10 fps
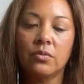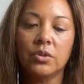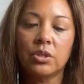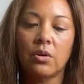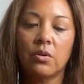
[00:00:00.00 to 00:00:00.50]

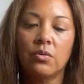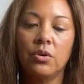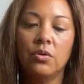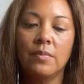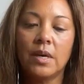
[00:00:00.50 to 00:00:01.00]
So
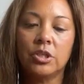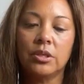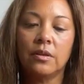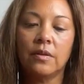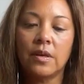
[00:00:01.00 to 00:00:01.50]
you
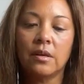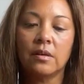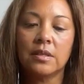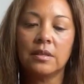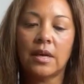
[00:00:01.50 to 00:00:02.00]
mentioned
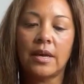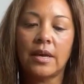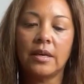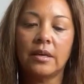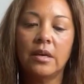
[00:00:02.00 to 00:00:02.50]
things
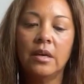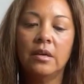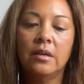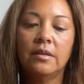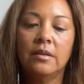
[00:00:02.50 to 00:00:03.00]
like
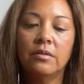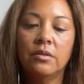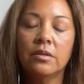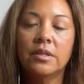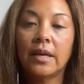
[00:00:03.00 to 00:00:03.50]

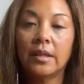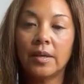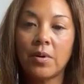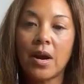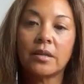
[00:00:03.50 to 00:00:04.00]
daily
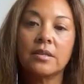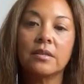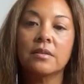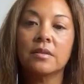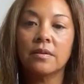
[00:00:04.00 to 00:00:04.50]

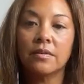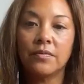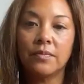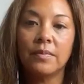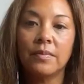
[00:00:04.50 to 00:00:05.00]
practices of
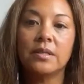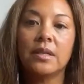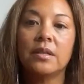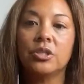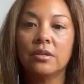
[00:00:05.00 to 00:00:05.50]

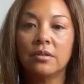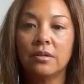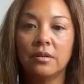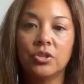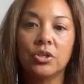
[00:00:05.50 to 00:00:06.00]
meditation
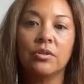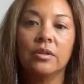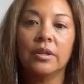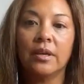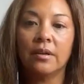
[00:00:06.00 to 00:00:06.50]
and
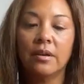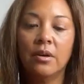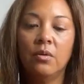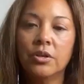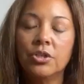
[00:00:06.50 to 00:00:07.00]
journaling.
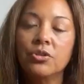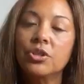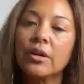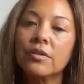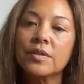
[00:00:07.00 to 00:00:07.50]
Could you
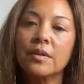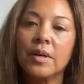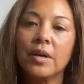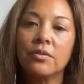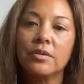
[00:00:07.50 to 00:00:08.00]
share some
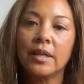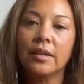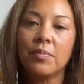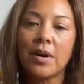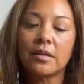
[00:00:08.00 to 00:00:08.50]
other
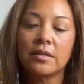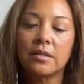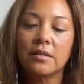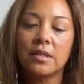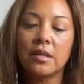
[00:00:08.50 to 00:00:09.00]
daily
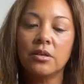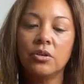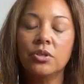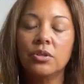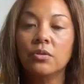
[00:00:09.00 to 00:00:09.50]
practices that
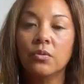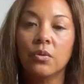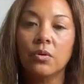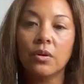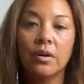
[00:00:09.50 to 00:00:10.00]
you do
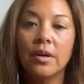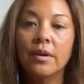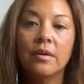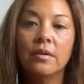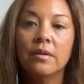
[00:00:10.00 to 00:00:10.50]
or
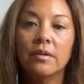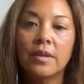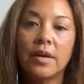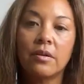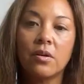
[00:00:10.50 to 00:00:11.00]

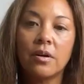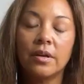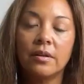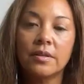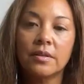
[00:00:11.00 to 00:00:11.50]
that our
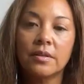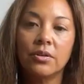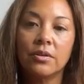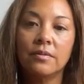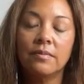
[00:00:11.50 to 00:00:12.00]
audience
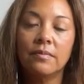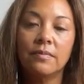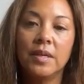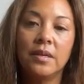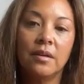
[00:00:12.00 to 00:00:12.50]
could
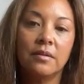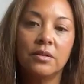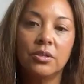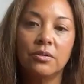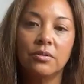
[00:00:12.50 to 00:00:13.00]
begin
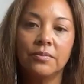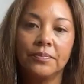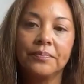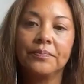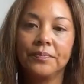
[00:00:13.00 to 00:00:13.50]
to
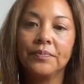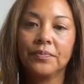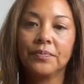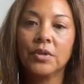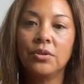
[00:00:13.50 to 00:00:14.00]

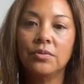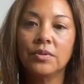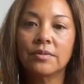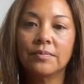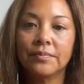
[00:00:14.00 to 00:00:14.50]

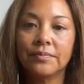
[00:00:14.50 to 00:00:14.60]
use?